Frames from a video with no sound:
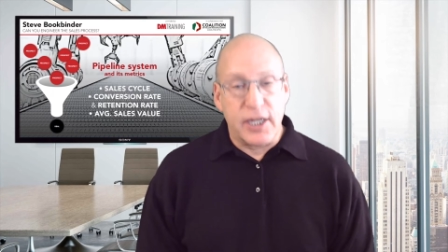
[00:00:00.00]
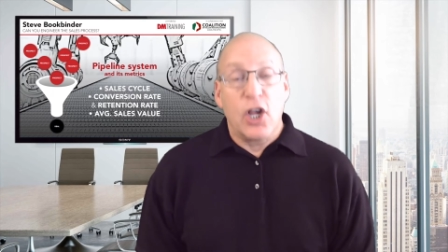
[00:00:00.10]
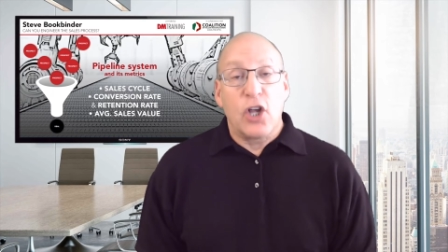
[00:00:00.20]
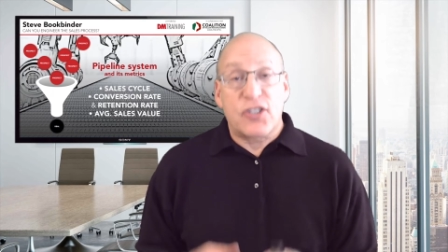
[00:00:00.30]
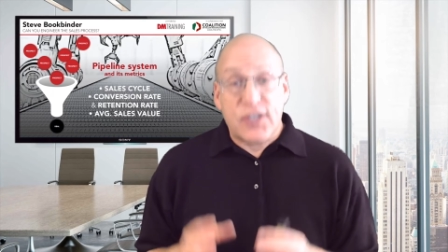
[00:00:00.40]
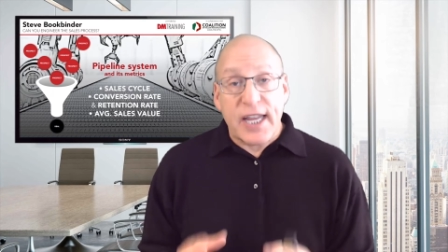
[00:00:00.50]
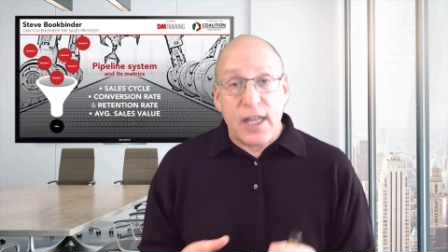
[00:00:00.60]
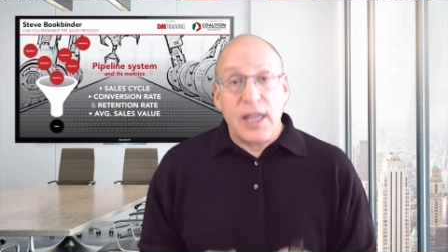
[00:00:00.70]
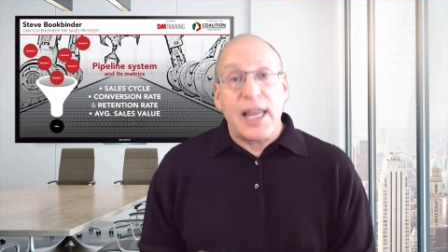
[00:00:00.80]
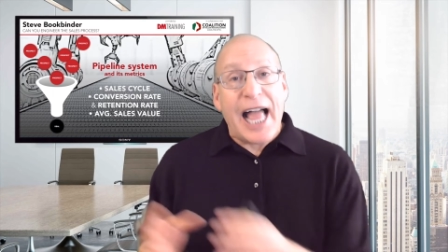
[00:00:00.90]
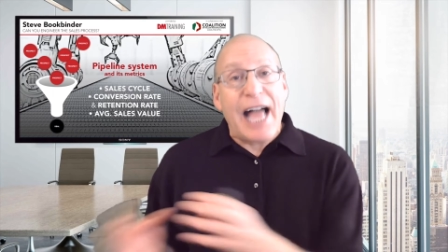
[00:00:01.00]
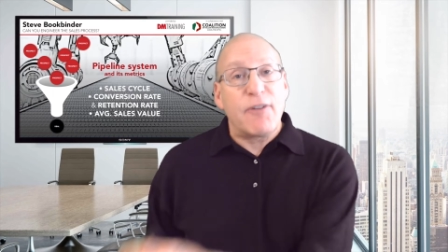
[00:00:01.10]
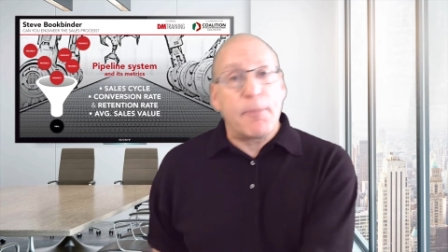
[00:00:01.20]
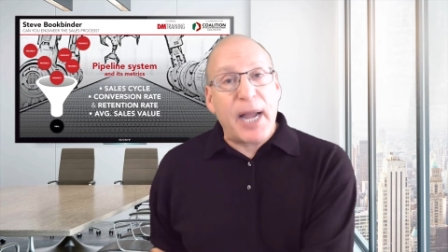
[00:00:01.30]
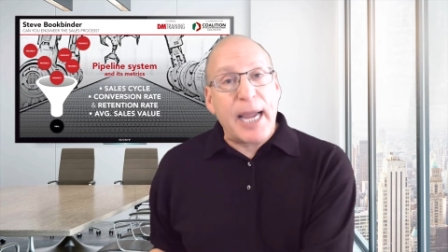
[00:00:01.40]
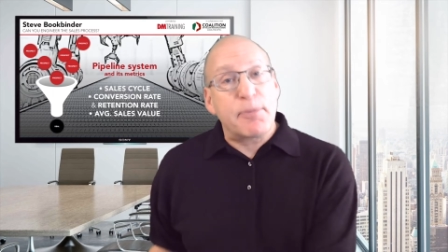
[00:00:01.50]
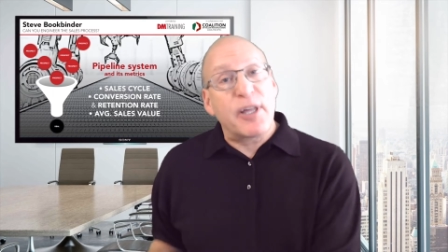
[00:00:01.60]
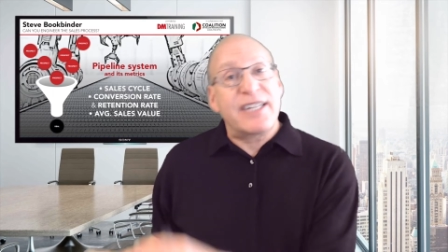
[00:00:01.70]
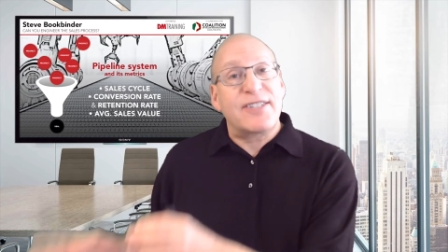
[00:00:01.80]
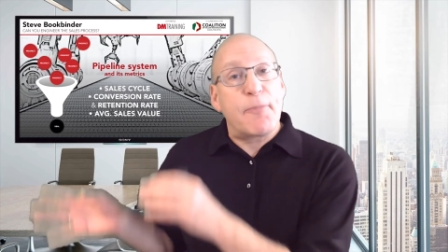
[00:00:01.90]
still have a pipeline,
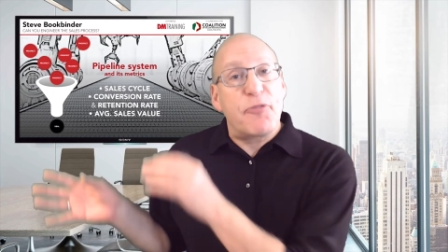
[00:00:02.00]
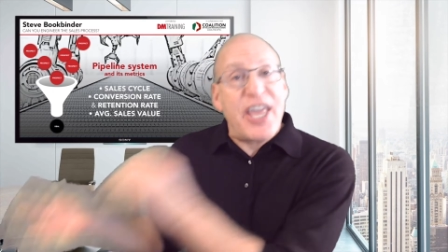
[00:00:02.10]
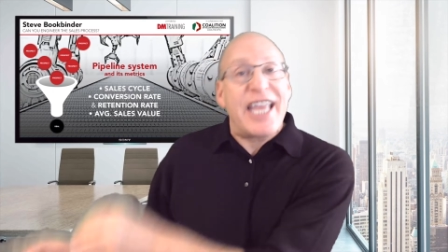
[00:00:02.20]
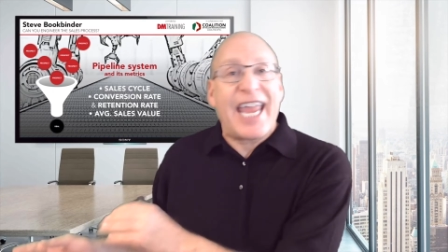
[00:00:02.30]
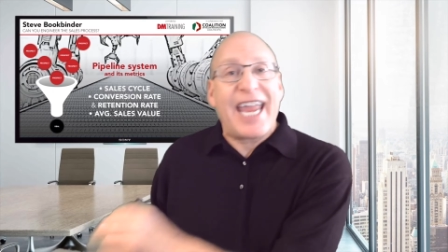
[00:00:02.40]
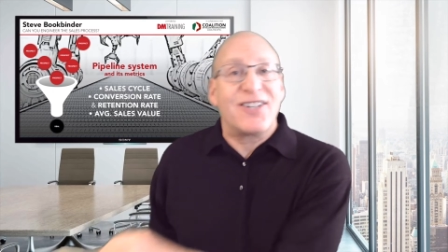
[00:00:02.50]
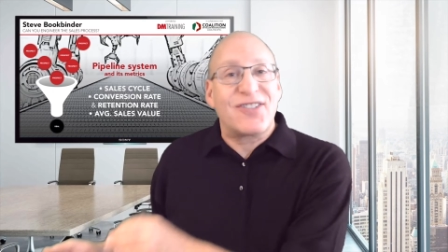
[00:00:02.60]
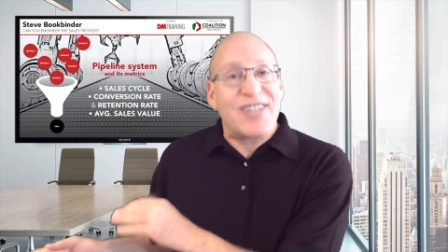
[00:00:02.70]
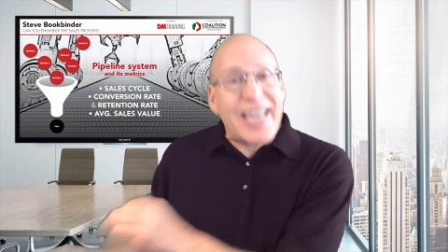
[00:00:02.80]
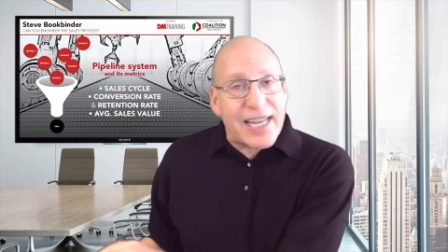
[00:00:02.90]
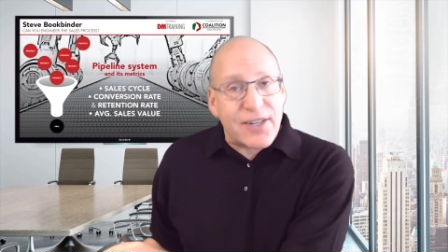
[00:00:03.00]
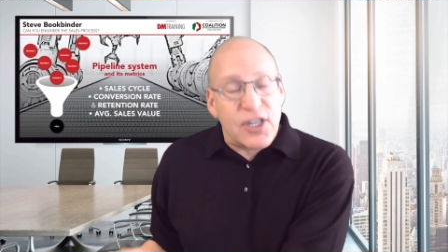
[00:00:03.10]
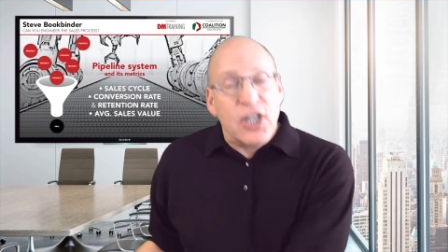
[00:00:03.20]
except they can't see it.